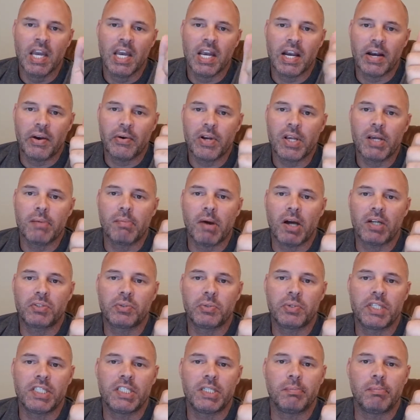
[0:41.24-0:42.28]

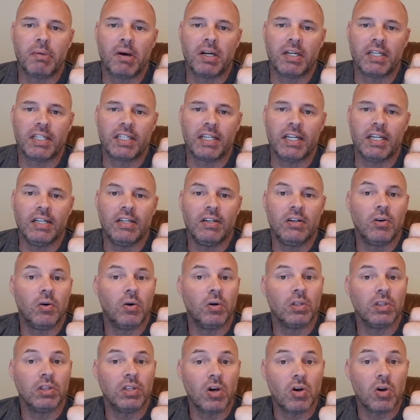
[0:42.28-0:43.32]
Eriobotrya japonica,
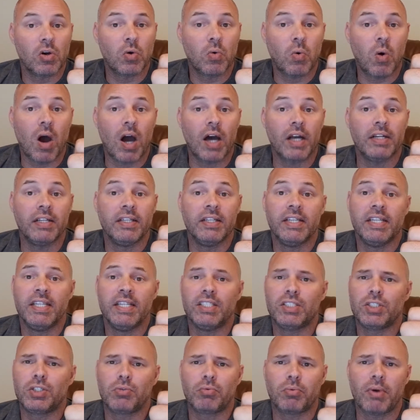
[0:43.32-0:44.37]
or loquat,
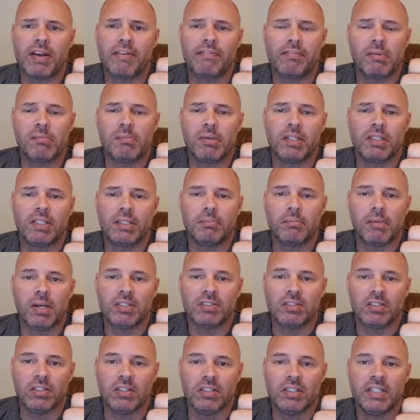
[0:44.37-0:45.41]
is great for building
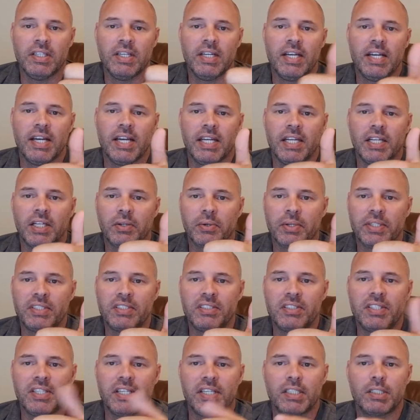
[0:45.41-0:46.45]
muscle. It
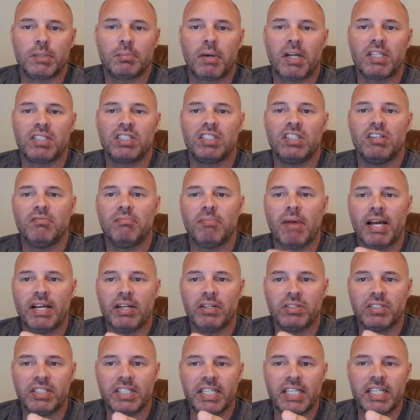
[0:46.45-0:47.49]
increases the expression of
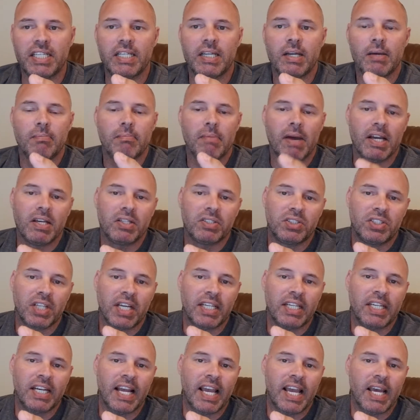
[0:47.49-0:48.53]
MyoD,
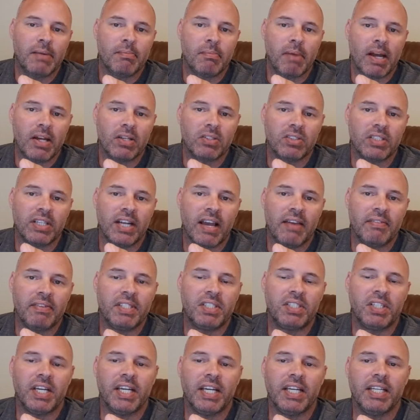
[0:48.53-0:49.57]
myogenin, and myosin heavy
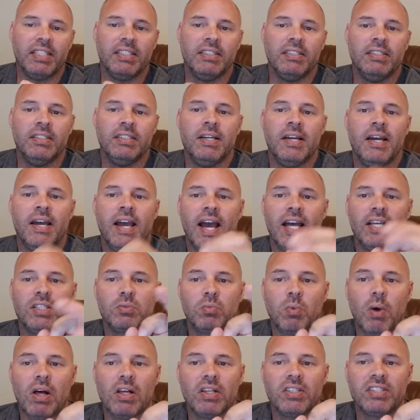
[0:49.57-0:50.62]
chain, as
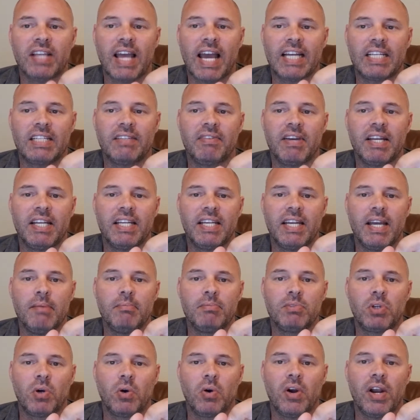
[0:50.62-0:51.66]
well as activating
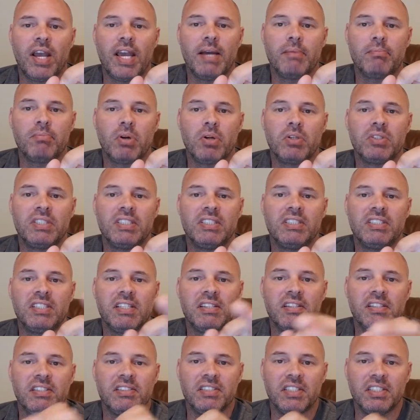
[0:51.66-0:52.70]
mTOR and protein
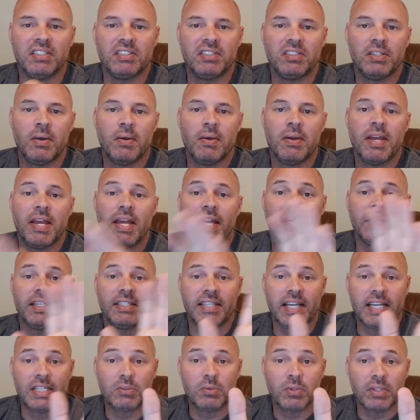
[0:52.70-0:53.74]
synthesis. It
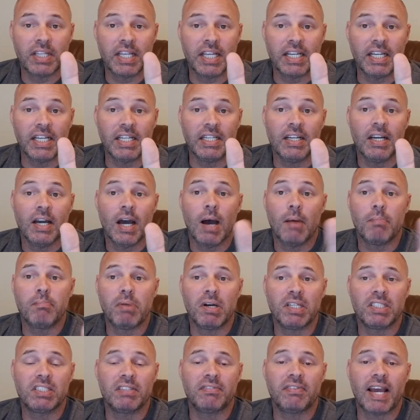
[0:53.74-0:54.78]
contains within it a
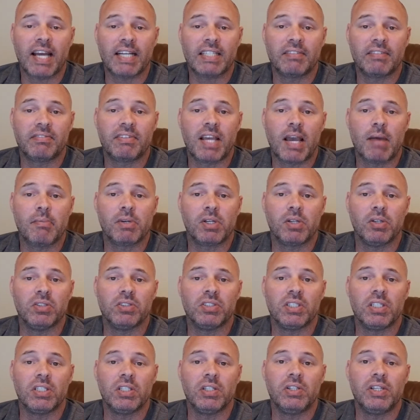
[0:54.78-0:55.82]
bunch of active chemicals,
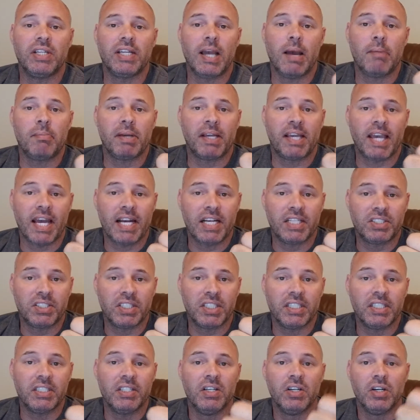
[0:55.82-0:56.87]
including
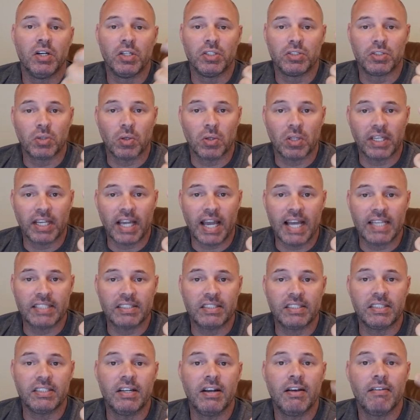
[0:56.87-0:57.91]
epicatechin, ursolic
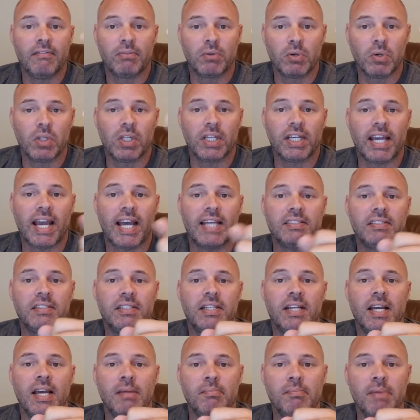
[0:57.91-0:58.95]
acid, ferulic
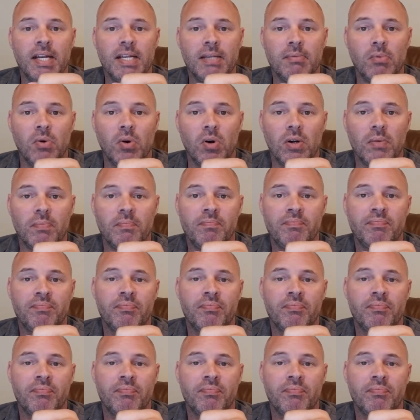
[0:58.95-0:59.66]
acid, and many more.